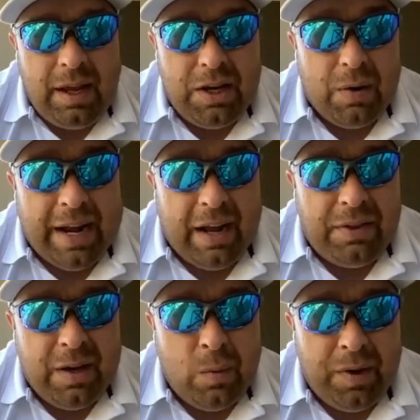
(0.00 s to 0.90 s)
And you're
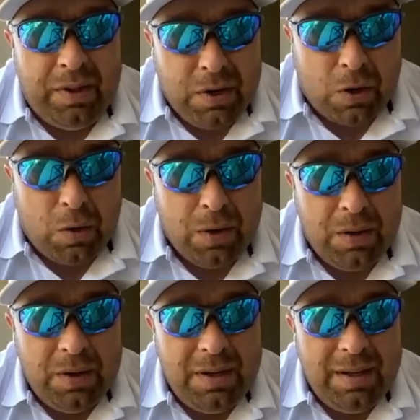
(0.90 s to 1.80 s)
out there with your
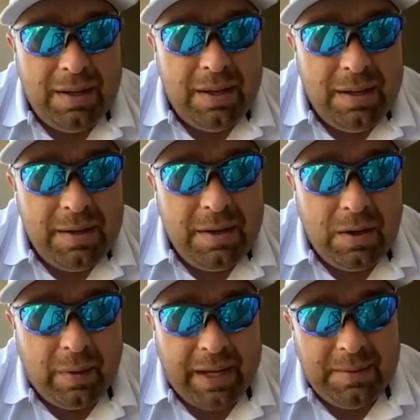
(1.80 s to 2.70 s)
crew.
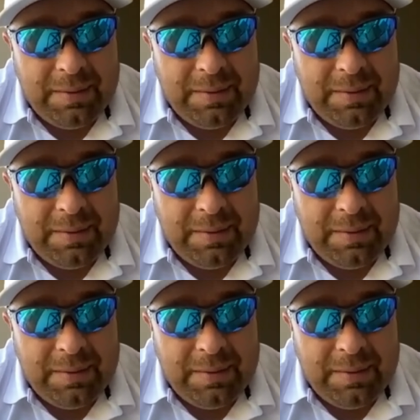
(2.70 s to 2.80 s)
Go ahead.